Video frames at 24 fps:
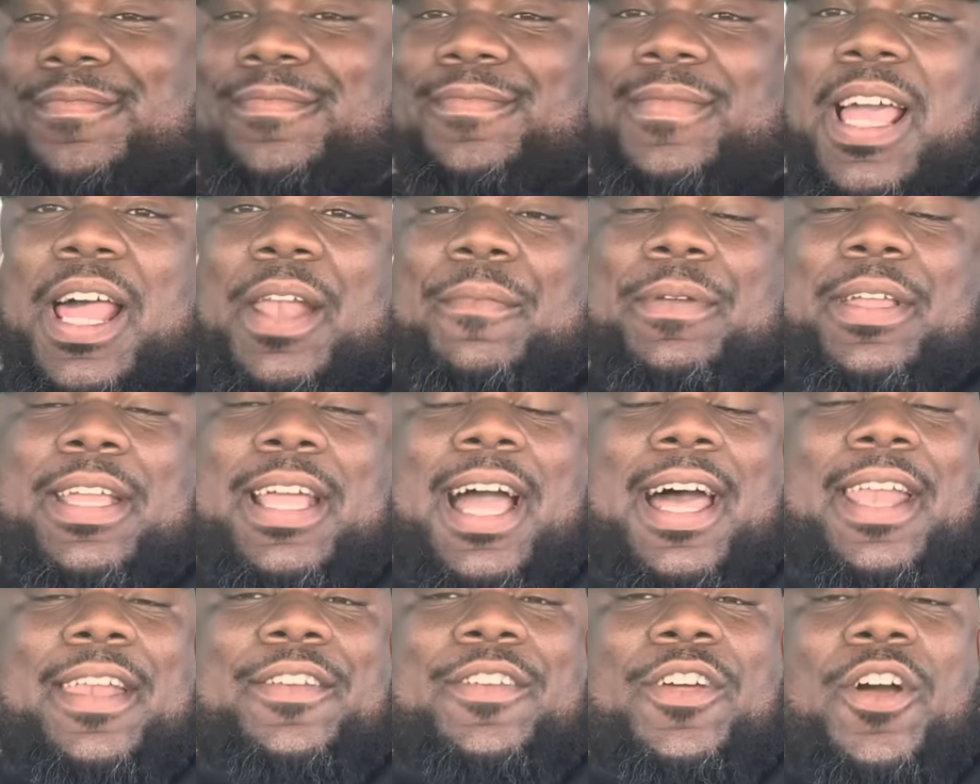That'll be
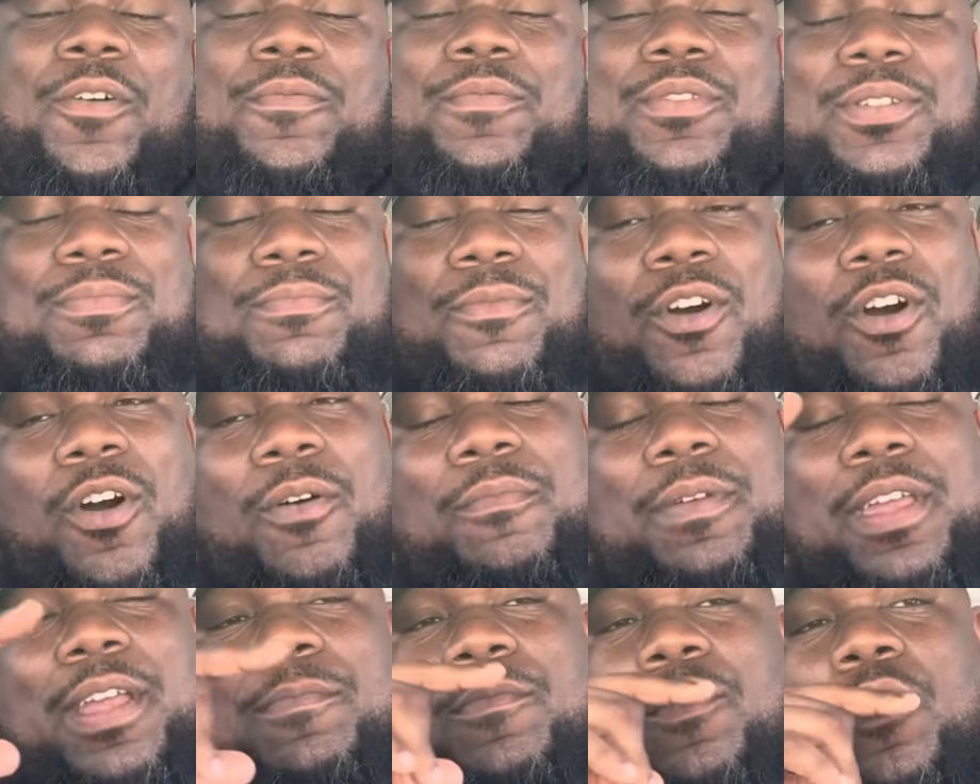kind of dope. Small,
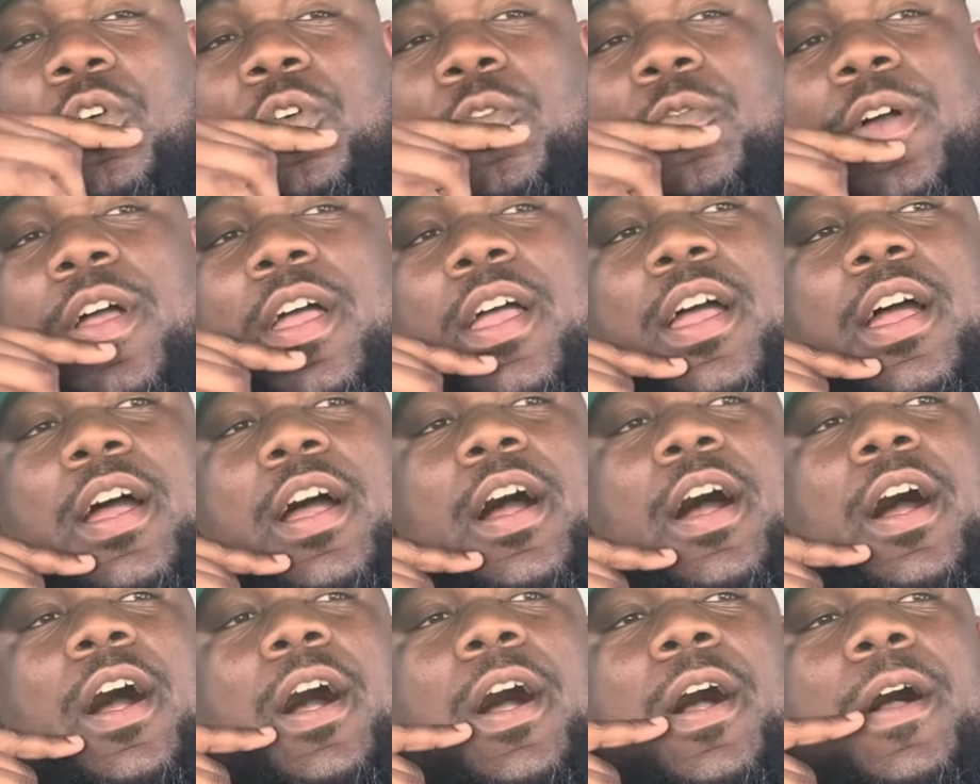big move.
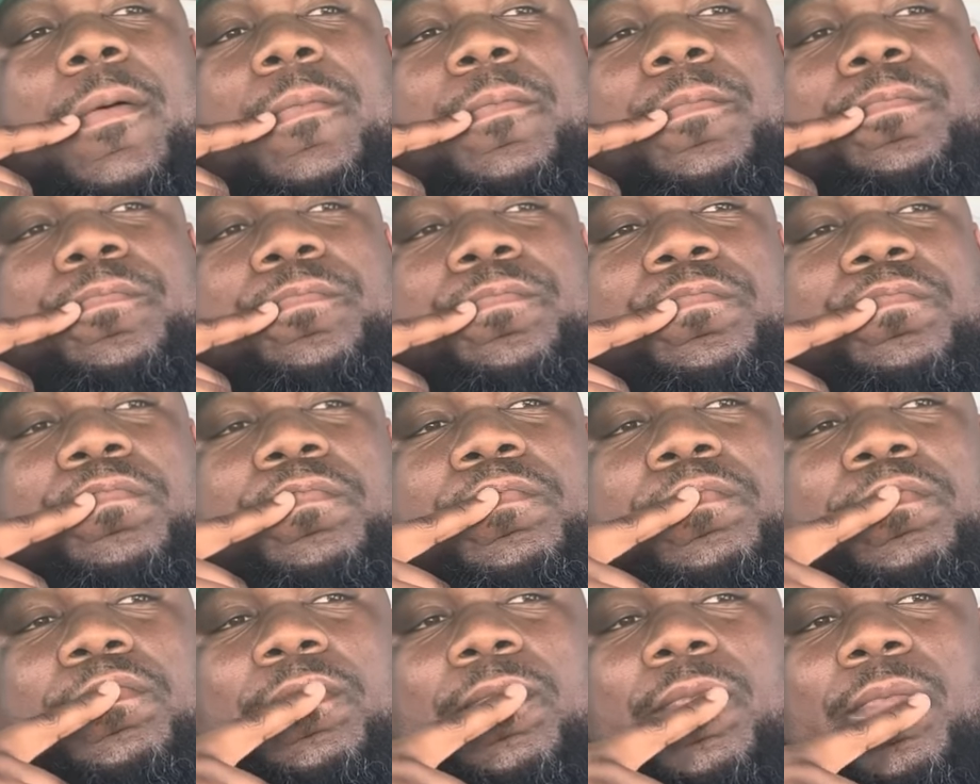
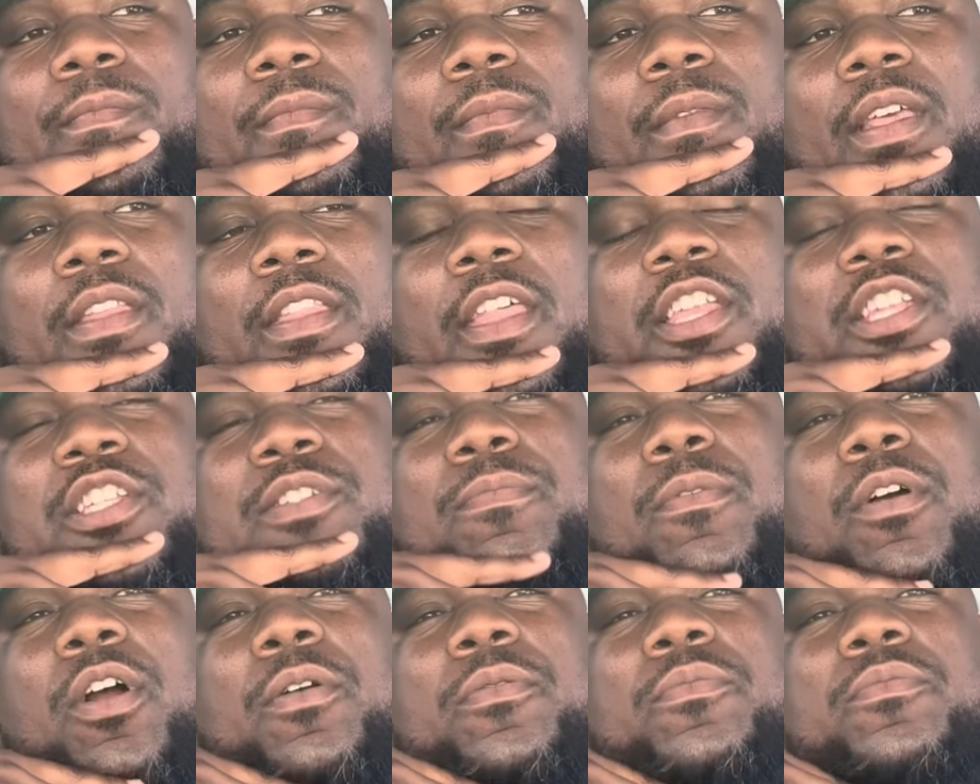Another
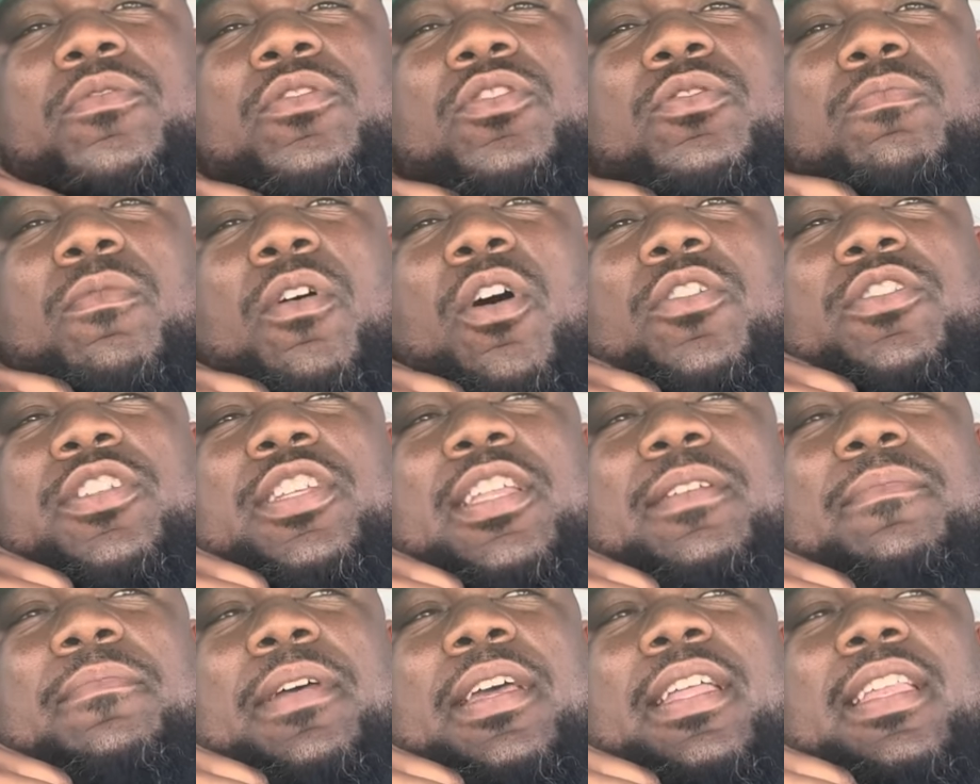small
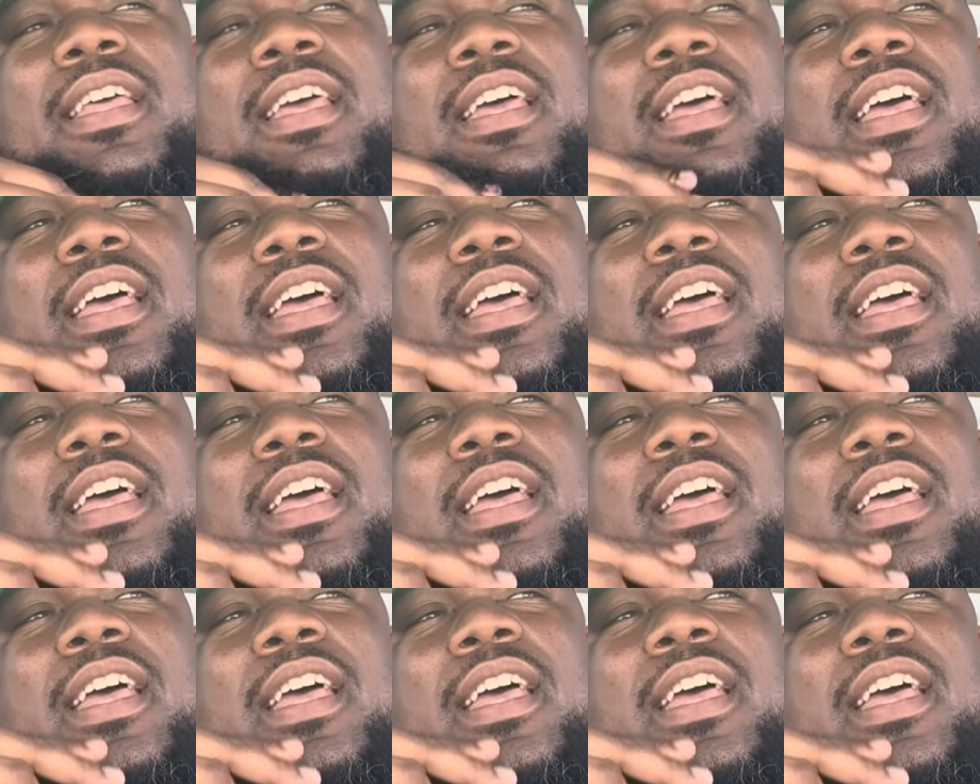tidbit.